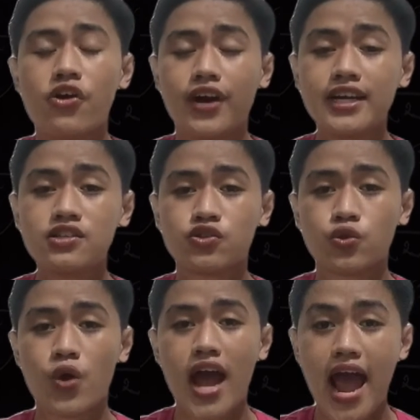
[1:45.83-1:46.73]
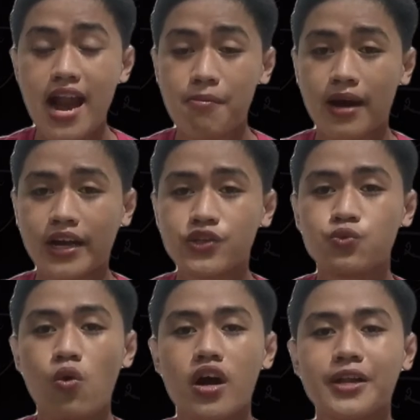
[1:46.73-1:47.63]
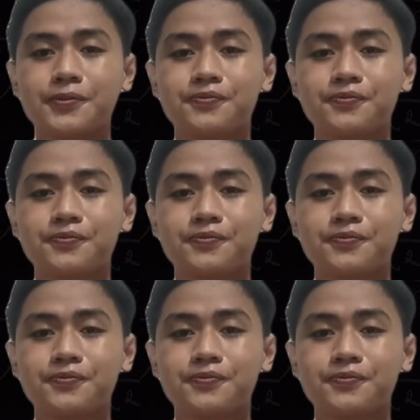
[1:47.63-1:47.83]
raised to n minus 1.